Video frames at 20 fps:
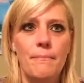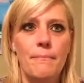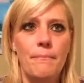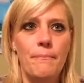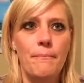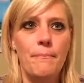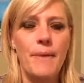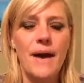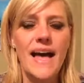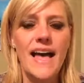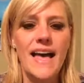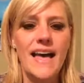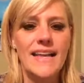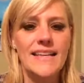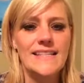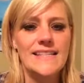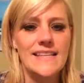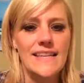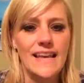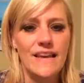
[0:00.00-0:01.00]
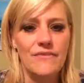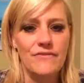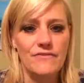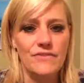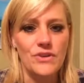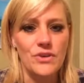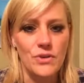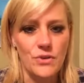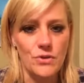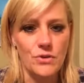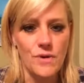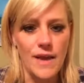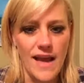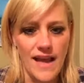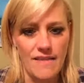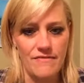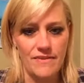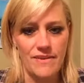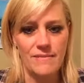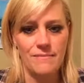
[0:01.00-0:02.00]
But if you
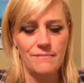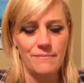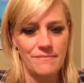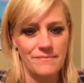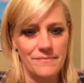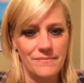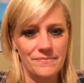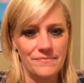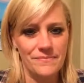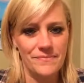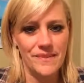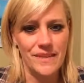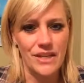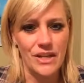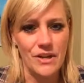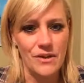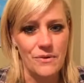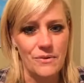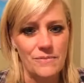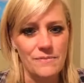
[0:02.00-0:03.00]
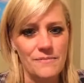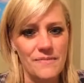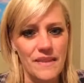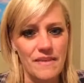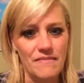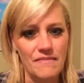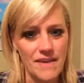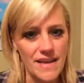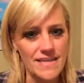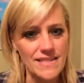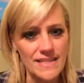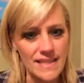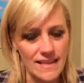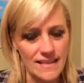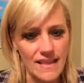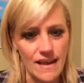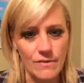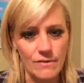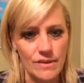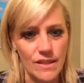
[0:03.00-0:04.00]
haven't, invested in
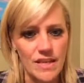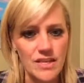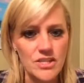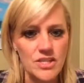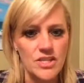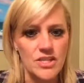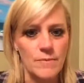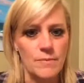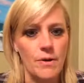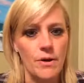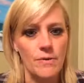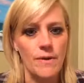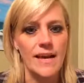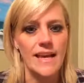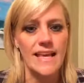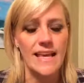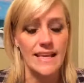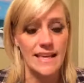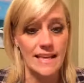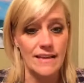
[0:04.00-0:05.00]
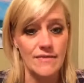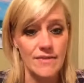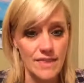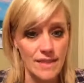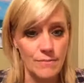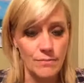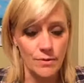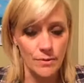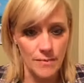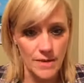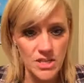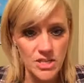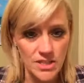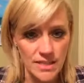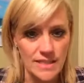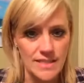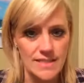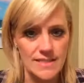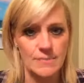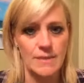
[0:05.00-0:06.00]
that relationship already and given them permission
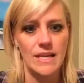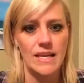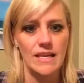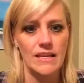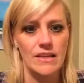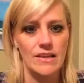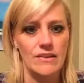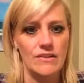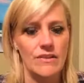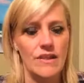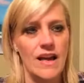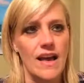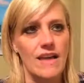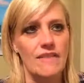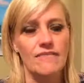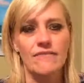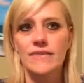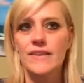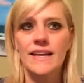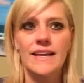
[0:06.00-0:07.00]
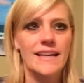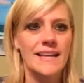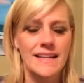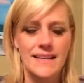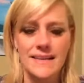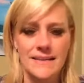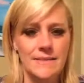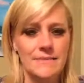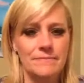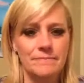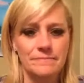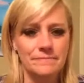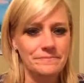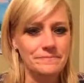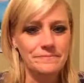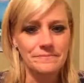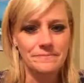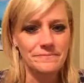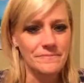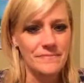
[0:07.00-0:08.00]
to speak into your life,
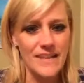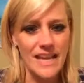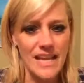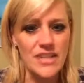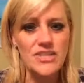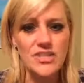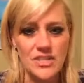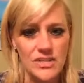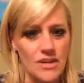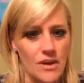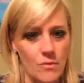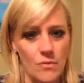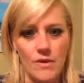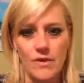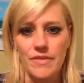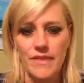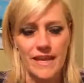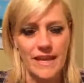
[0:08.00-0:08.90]
it's just not worth it.